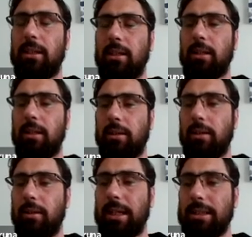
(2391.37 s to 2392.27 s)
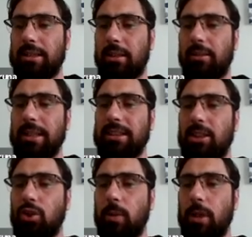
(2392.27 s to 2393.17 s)
The answer is the correct,
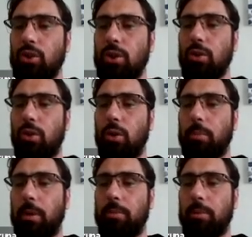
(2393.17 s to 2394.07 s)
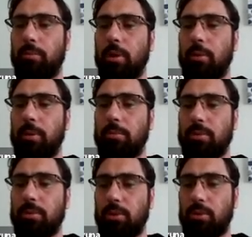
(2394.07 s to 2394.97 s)
situation or problem
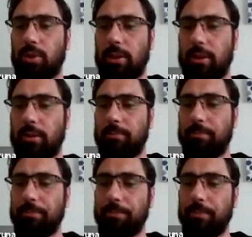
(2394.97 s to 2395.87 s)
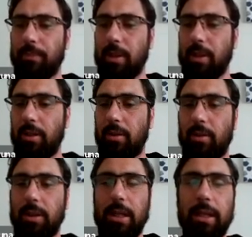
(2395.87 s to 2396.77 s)
solution. Yeah.
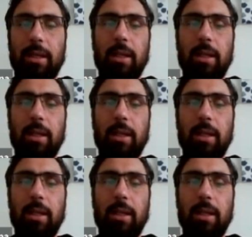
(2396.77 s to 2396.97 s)
Okay.